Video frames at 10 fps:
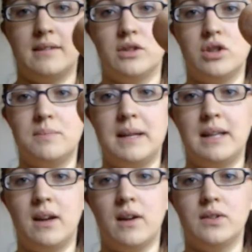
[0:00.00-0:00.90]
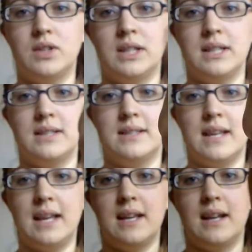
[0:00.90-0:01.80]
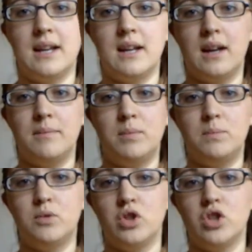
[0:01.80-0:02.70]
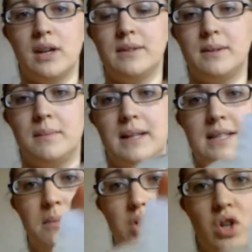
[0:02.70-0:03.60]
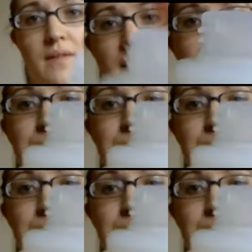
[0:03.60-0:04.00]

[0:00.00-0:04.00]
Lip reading: I'll just peel it off so you can see and just show you how simple it is to push over.